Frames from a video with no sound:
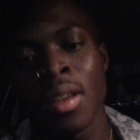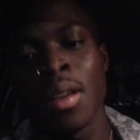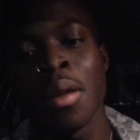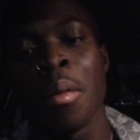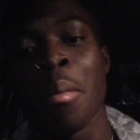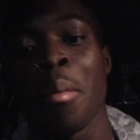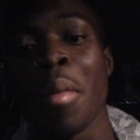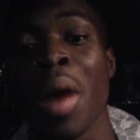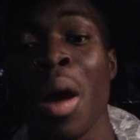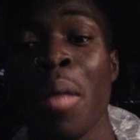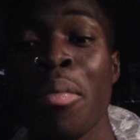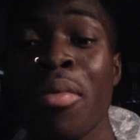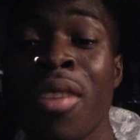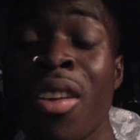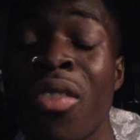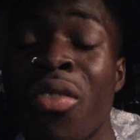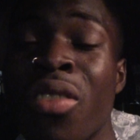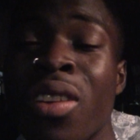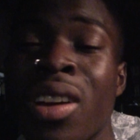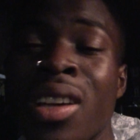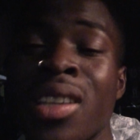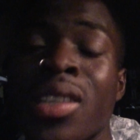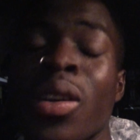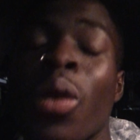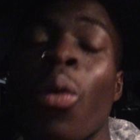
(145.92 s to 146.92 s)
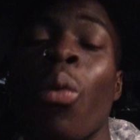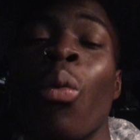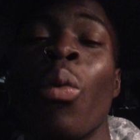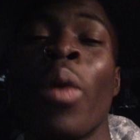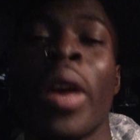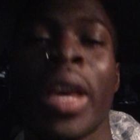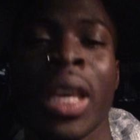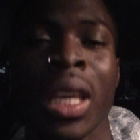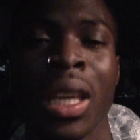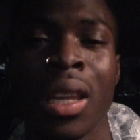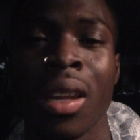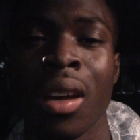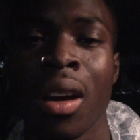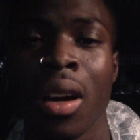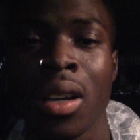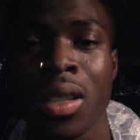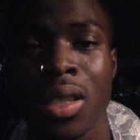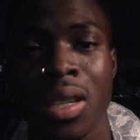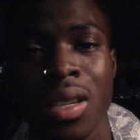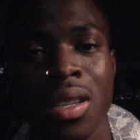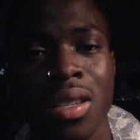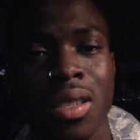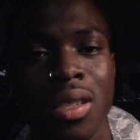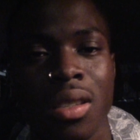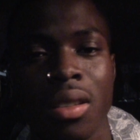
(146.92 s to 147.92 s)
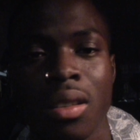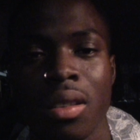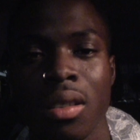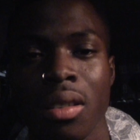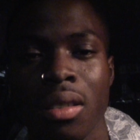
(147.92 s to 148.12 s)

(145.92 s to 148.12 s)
My brother is a wicked artist.